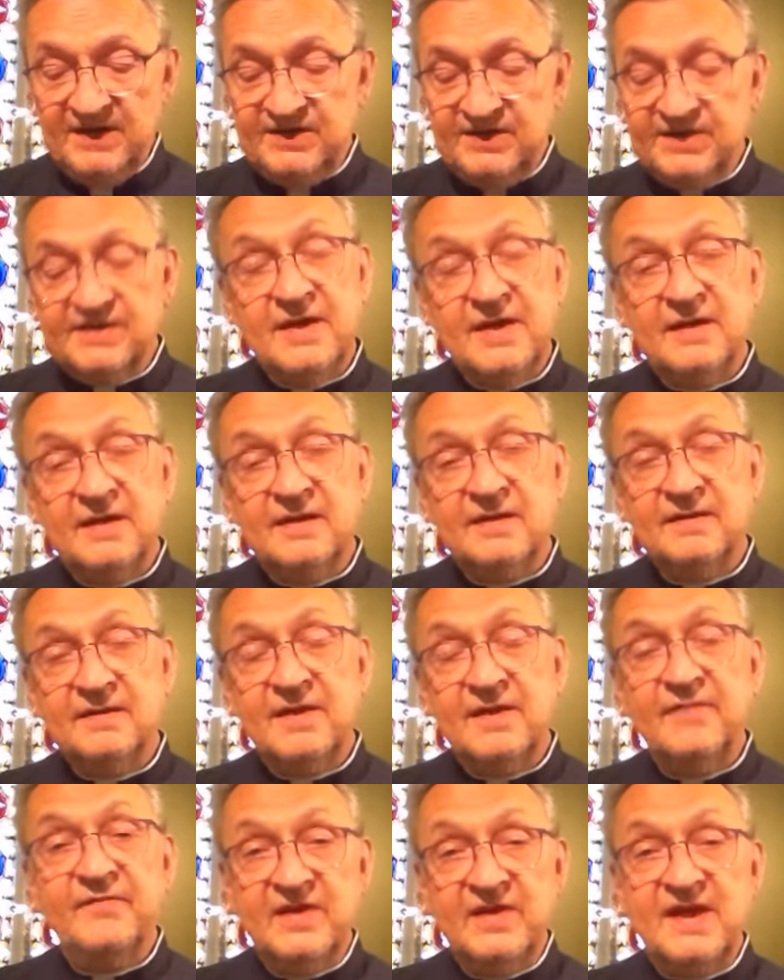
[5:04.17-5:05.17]
us think
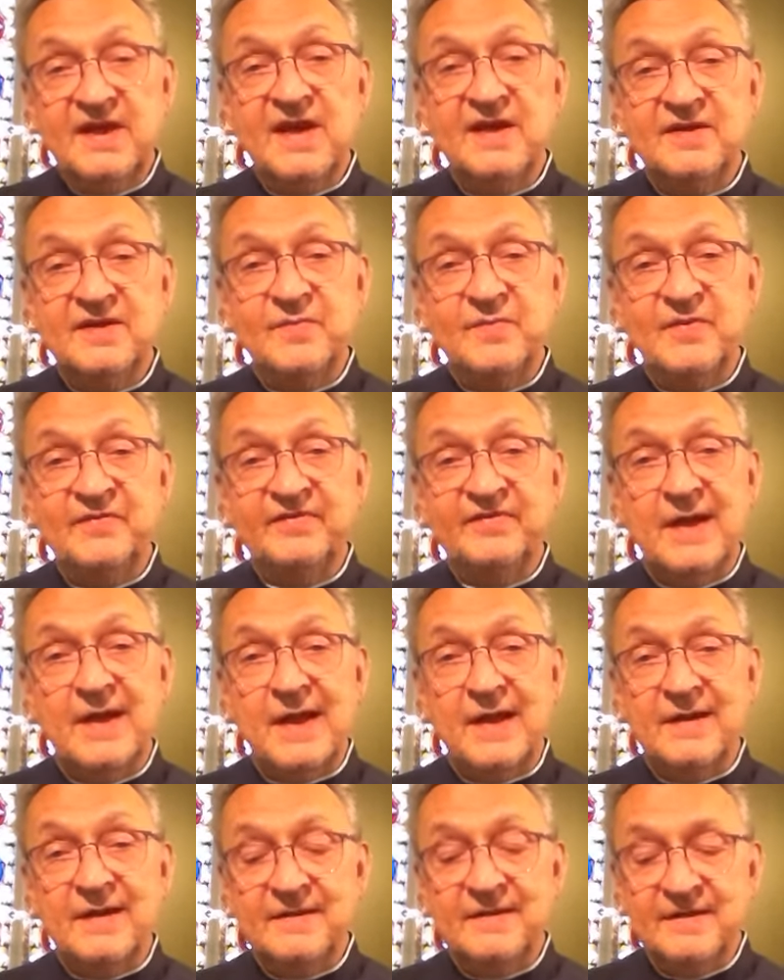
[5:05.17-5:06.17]
of the kingdom of
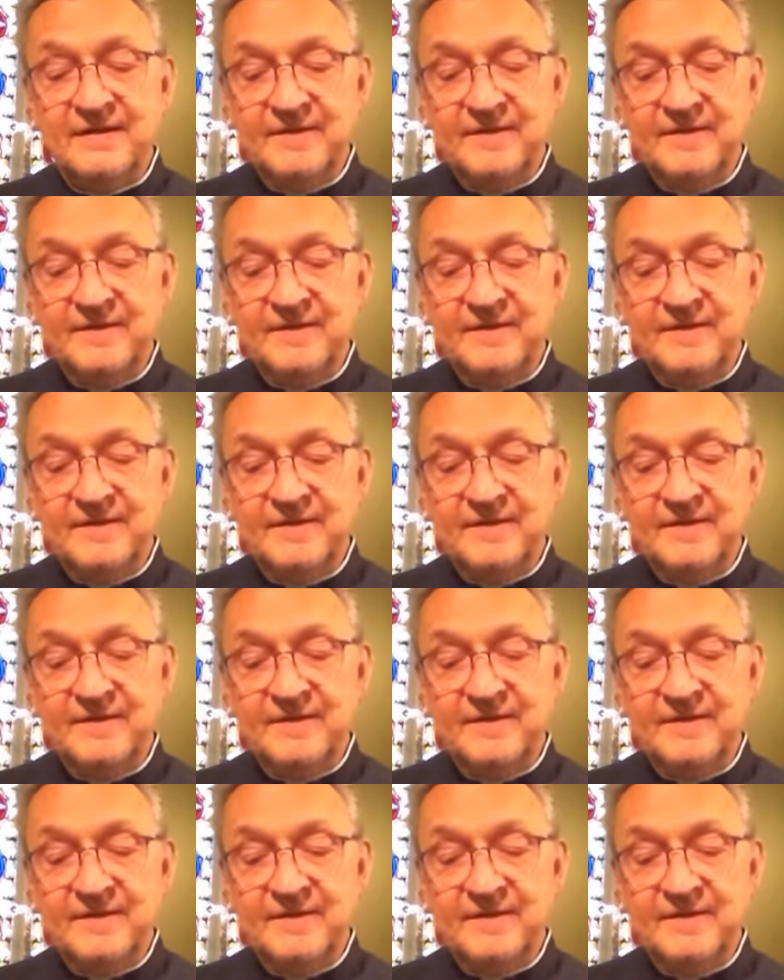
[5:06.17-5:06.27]
God.